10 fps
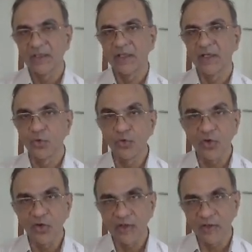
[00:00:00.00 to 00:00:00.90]
They do
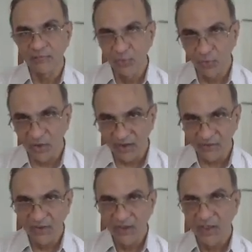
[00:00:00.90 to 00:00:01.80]
not have blue
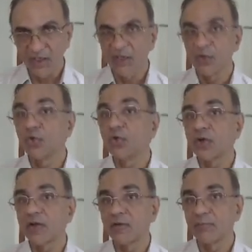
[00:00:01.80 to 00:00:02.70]
eyes and do
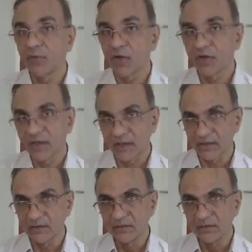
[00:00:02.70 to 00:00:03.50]
not have blonde hair.